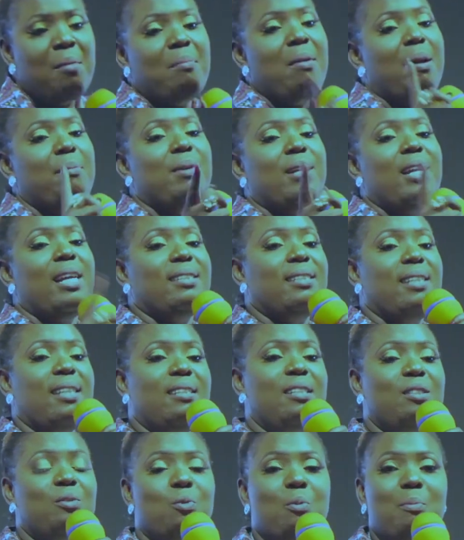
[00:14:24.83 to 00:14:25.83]
My brother said,
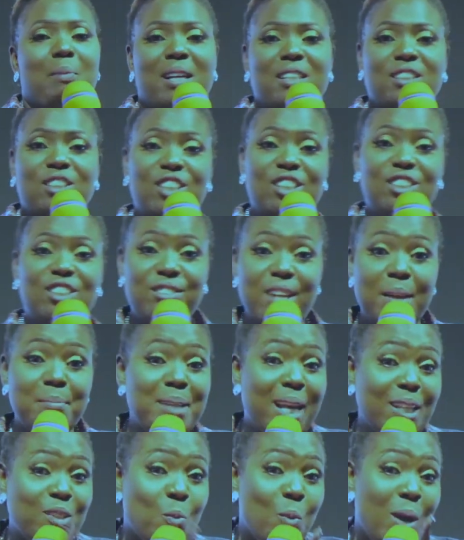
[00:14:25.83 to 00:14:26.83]
this woman, she
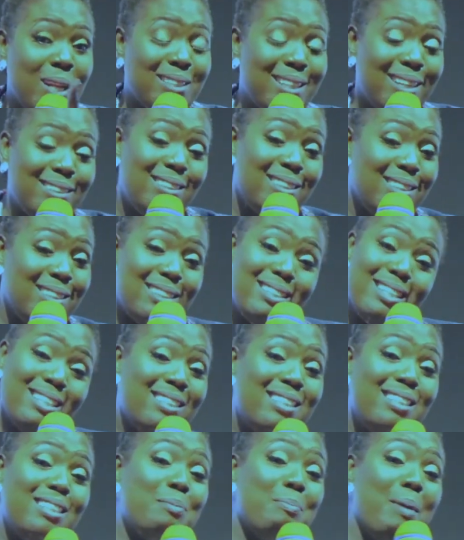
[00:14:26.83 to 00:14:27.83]
dreamt at 1:30. She
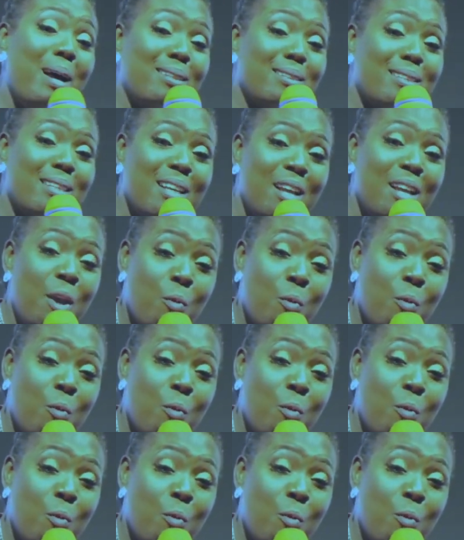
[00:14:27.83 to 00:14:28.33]
thinks she's smart.